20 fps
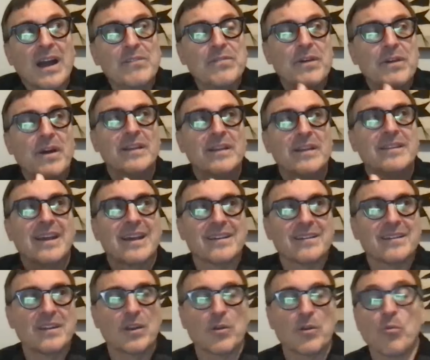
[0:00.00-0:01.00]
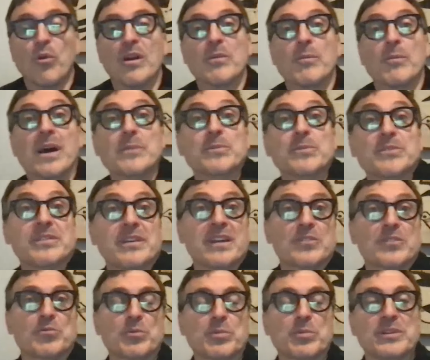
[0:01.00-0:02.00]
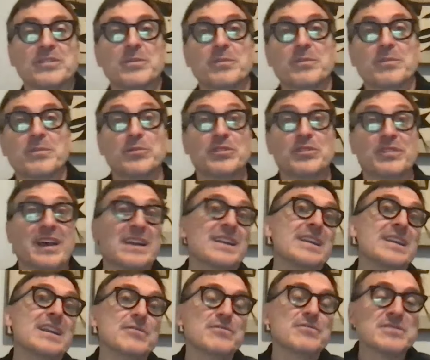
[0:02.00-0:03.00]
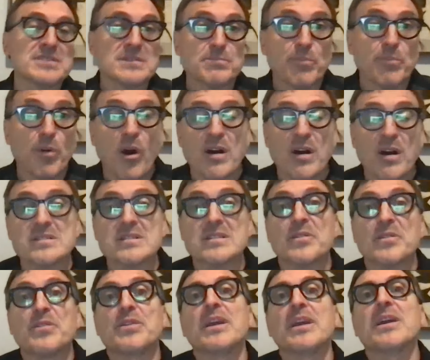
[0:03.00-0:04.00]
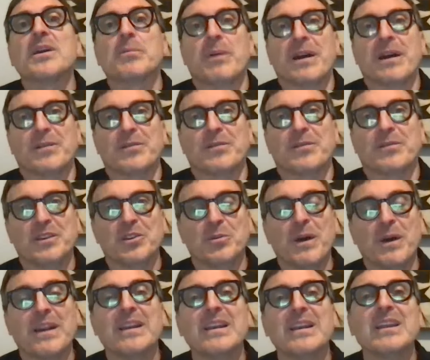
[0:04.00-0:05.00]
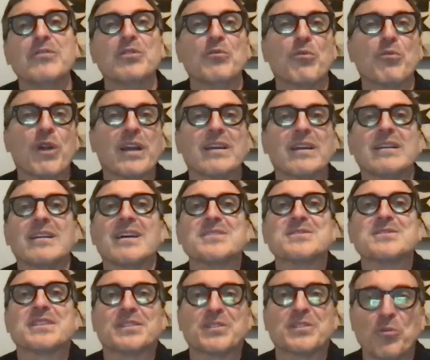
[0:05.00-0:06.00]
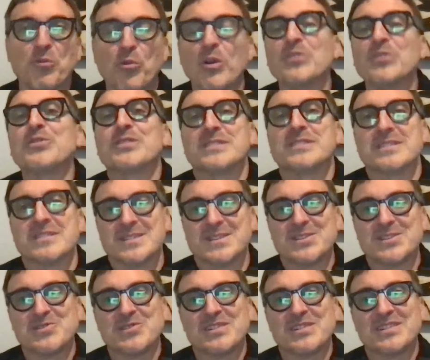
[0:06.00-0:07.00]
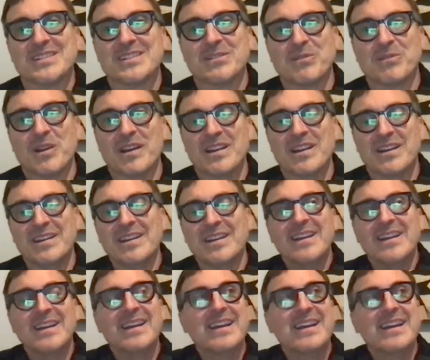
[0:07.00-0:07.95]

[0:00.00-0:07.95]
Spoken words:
I find that, you know, one of my mistakes will be sometimes is I didn't even pause to think about the cube. I didn't even recognize that there was a decision, right?